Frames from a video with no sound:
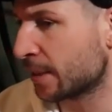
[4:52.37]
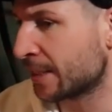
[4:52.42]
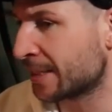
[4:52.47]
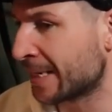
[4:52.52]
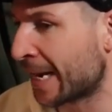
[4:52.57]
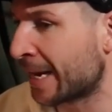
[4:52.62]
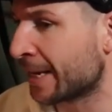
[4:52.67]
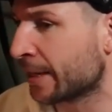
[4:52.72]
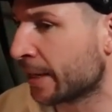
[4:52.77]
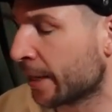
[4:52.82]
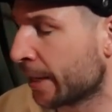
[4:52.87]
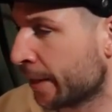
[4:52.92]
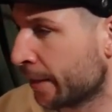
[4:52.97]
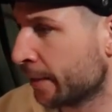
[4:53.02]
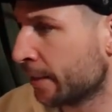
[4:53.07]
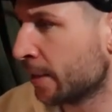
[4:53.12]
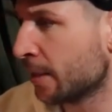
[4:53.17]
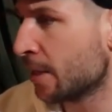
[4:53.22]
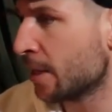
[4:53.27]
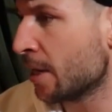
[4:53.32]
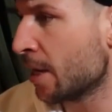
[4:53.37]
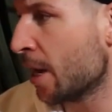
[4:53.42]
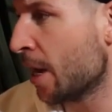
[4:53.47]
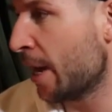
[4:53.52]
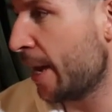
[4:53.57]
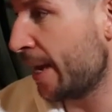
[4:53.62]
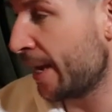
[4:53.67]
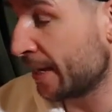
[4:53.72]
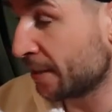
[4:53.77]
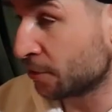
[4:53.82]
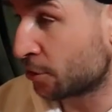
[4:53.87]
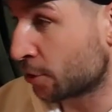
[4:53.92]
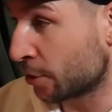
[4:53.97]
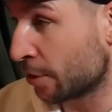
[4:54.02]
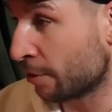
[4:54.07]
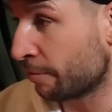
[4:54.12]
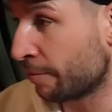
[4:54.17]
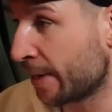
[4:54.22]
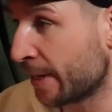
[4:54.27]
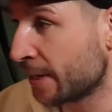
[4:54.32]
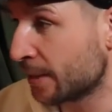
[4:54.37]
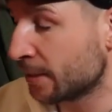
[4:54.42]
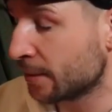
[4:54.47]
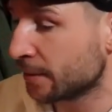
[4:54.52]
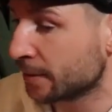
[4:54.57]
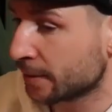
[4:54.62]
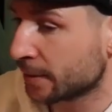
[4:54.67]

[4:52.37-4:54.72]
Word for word: this anger into the ring.